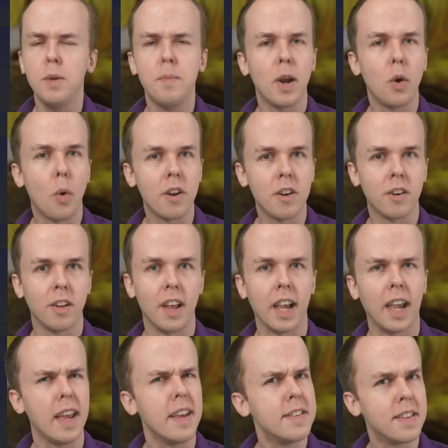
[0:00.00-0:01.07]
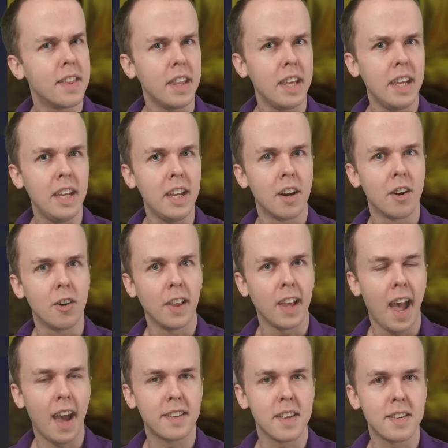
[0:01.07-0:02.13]
You might wonder, like, is the
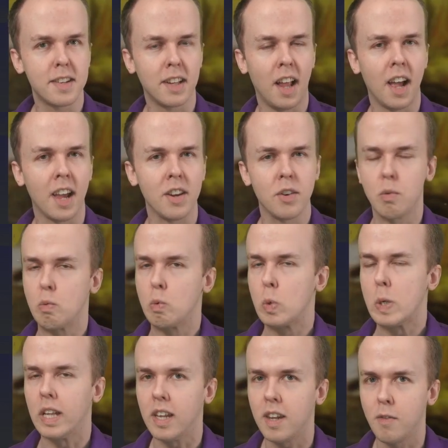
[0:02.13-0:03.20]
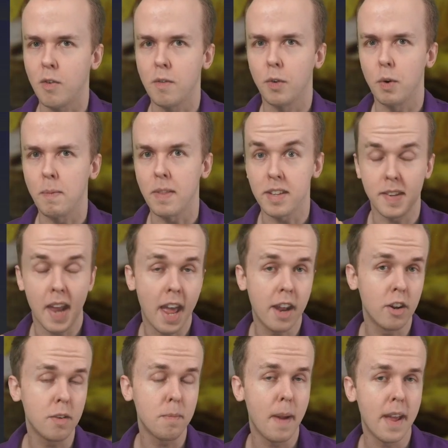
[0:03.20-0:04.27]
Early Access client really different from the
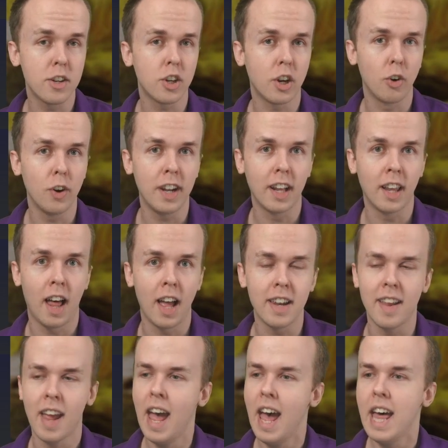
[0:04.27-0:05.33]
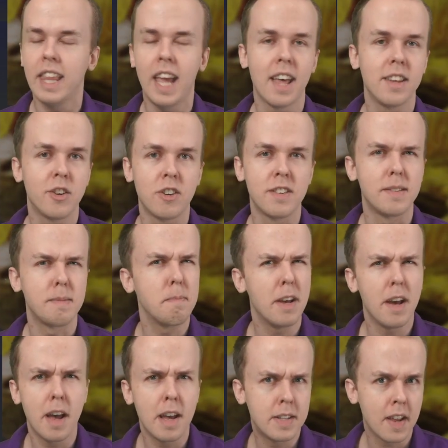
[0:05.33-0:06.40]
standard Magic Arena client? The answer is
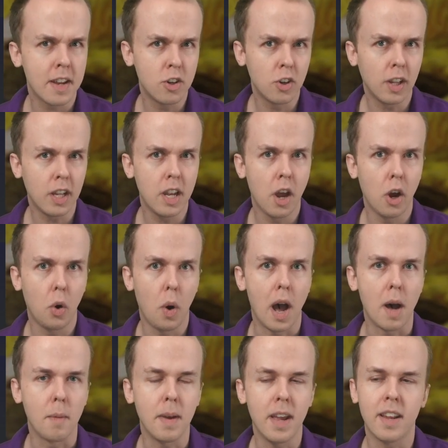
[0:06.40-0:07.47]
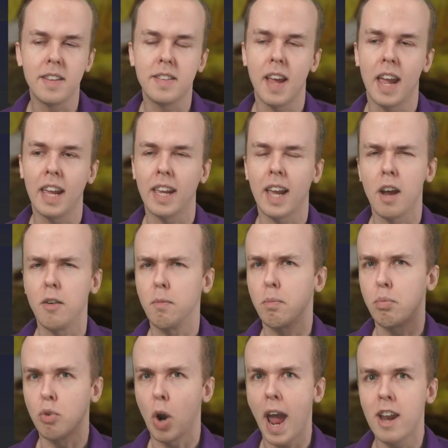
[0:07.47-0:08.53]
essentially no. It is a kind of
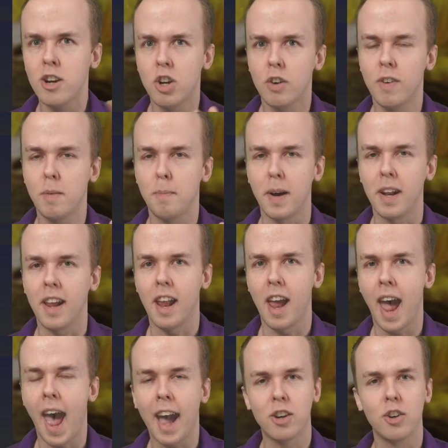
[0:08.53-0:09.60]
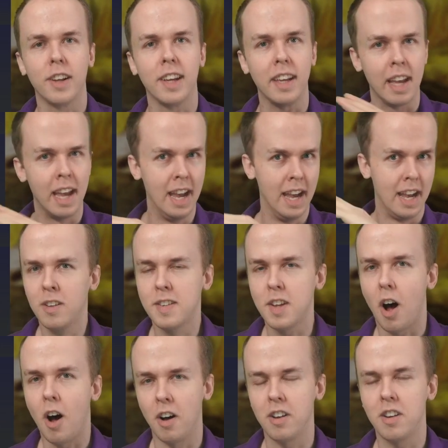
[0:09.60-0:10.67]
branch of it, but it actually
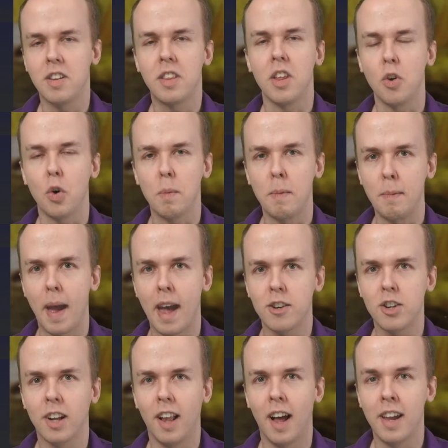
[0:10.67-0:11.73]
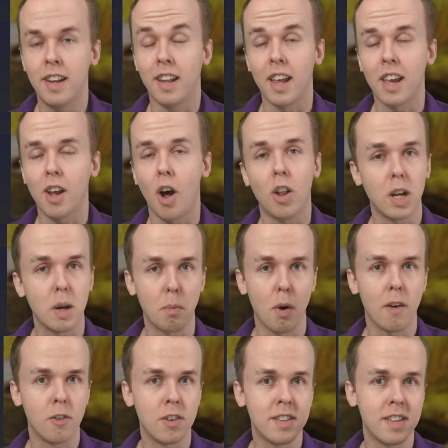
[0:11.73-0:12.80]
bolts on to the normal Magic client. Like, all your
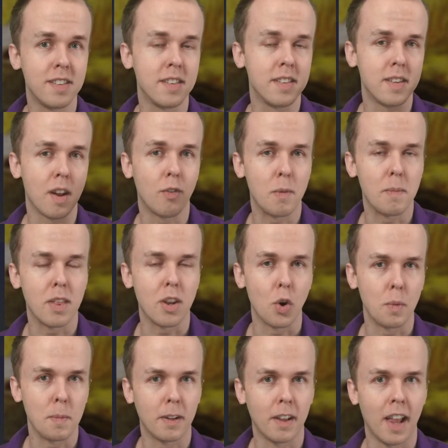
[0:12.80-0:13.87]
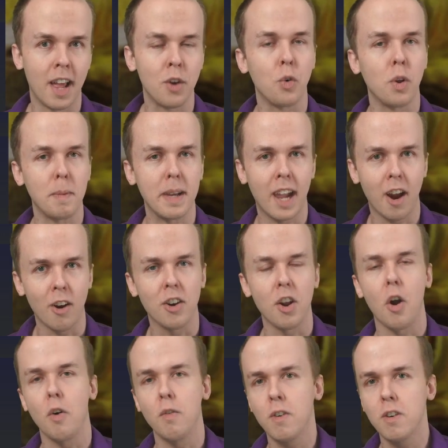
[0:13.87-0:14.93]
preferences and stuff from the normal client will be
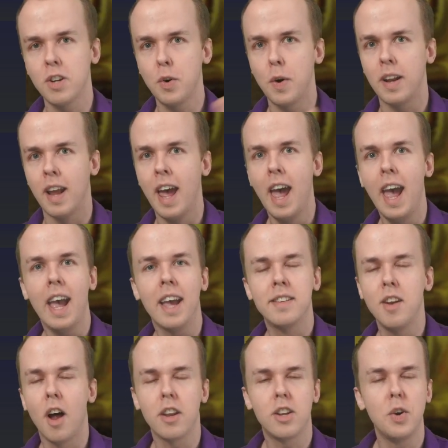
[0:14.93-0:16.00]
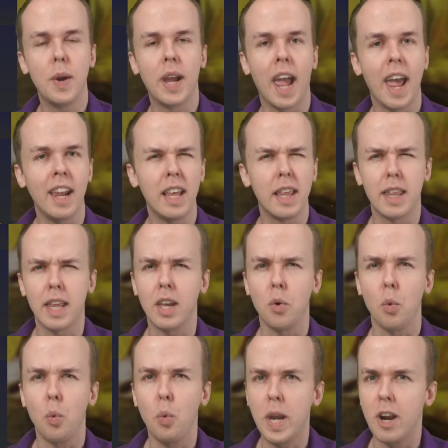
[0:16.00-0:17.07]
carried over to it. It's not doing
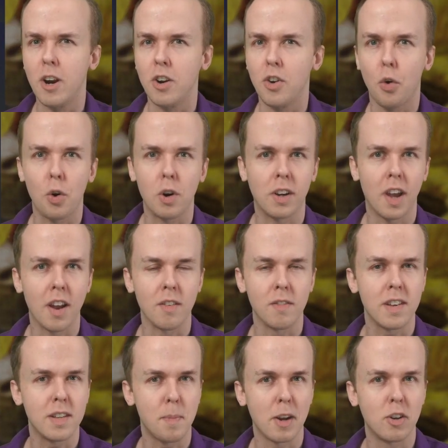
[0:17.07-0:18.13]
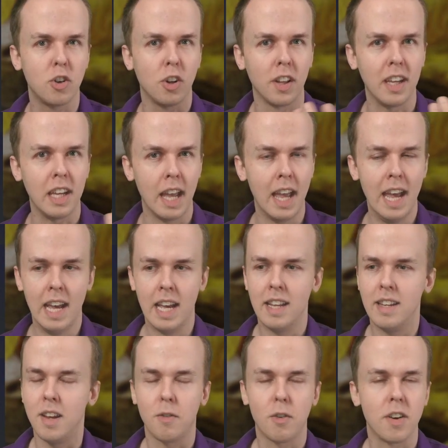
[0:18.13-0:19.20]
anything weird or kind of especially
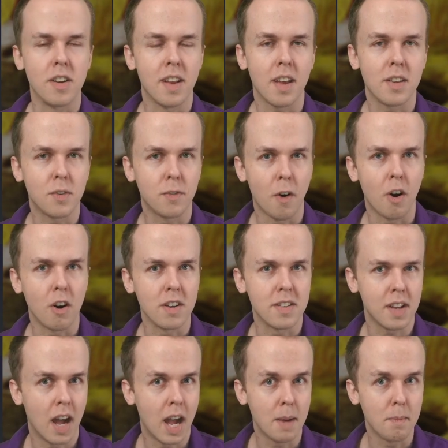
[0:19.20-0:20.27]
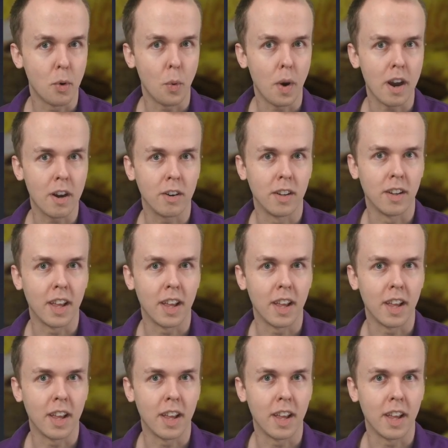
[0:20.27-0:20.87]
different as far as I'm aware.